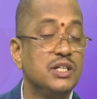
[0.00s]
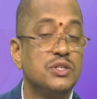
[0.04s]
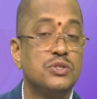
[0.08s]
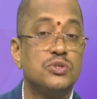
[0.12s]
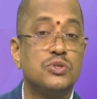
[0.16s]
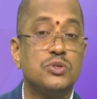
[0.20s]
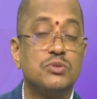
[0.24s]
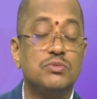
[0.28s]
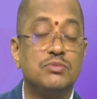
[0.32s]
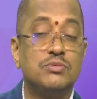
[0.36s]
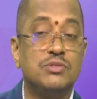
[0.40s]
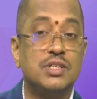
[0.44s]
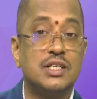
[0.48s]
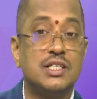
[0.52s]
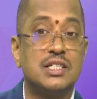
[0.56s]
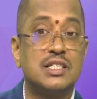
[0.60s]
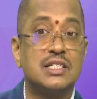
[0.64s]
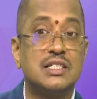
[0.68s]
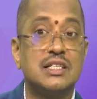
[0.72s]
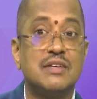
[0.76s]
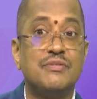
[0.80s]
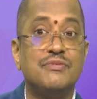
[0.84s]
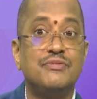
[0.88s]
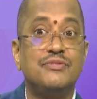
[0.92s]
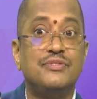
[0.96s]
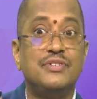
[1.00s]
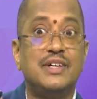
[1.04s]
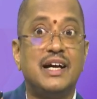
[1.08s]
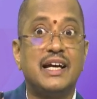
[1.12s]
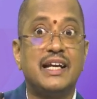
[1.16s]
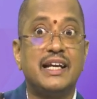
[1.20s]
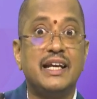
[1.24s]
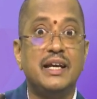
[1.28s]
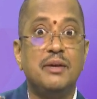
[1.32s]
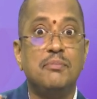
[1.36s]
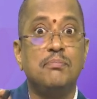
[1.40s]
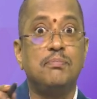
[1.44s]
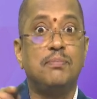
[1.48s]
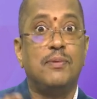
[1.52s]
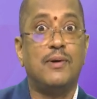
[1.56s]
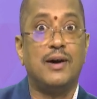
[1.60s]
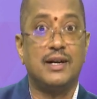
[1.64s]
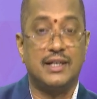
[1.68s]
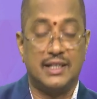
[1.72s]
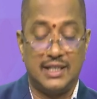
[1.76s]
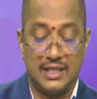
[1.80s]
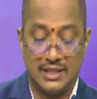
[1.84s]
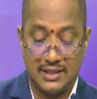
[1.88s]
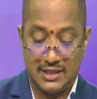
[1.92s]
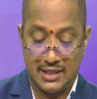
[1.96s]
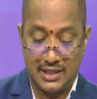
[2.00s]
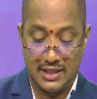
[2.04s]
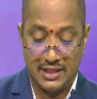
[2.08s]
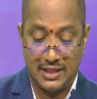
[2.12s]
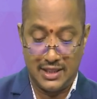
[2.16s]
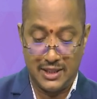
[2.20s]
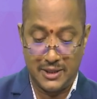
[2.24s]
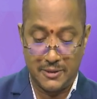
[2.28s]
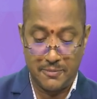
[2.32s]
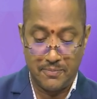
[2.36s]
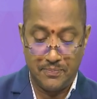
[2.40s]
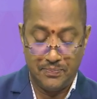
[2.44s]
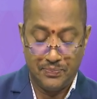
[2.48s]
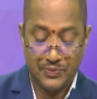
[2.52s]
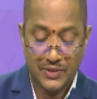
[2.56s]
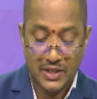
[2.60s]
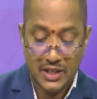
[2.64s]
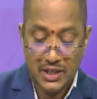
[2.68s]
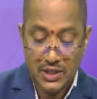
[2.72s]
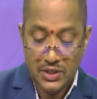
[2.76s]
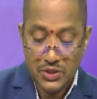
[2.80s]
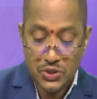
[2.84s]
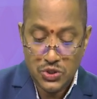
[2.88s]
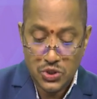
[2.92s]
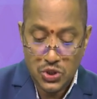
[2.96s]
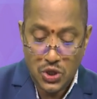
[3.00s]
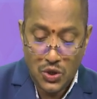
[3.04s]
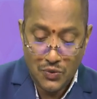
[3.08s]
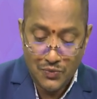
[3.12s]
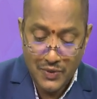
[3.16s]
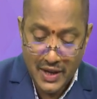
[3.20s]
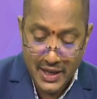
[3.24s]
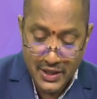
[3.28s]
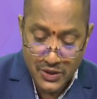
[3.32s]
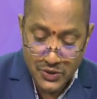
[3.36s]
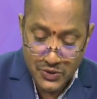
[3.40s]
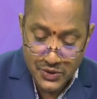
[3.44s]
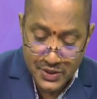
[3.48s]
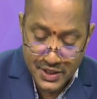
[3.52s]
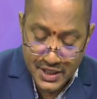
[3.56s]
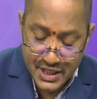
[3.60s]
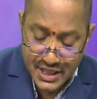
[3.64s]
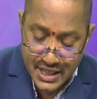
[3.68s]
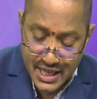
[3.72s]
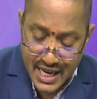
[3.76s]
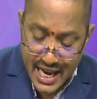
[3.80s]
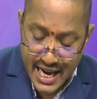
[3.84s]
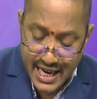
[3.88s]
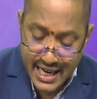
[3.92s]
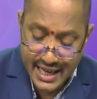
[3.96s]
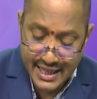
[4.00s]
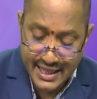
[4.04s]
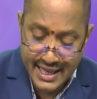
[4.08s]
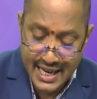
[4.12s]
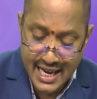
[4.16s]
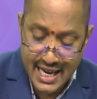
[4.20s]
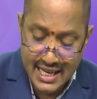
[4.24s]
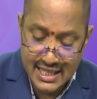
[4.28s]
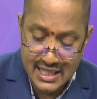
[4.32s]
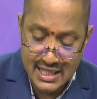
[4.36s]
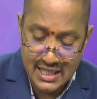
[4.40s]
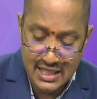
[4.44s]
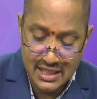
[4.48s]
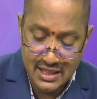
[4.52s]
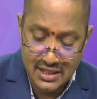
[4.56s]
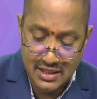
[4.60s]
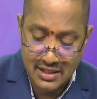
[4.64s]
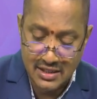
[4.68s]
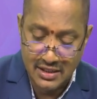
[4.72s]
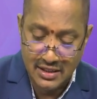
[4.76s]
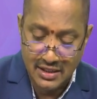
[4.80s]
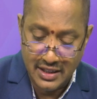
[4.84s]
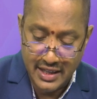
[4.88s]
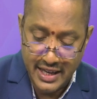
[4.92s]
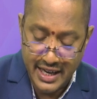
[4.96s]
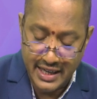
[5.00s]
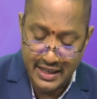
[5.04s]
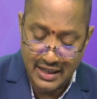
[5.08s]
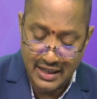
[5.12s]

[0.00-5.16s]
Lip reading: So this is a very important thing here. So when you take it as a